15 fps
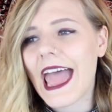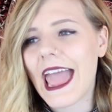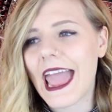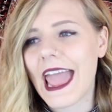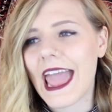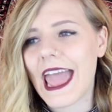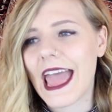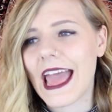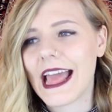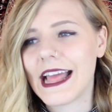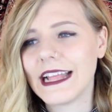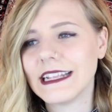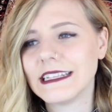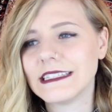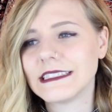
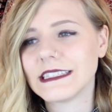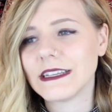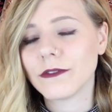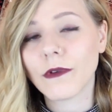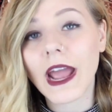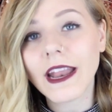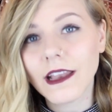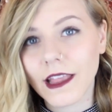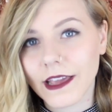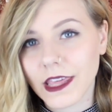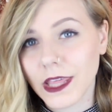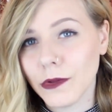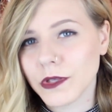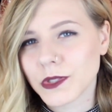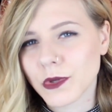and it read like
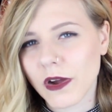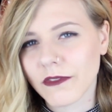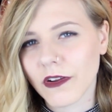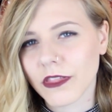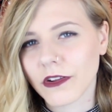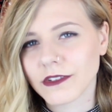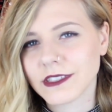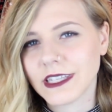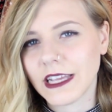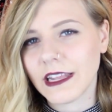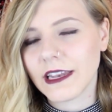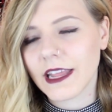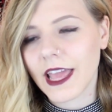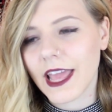he was 12 or 13.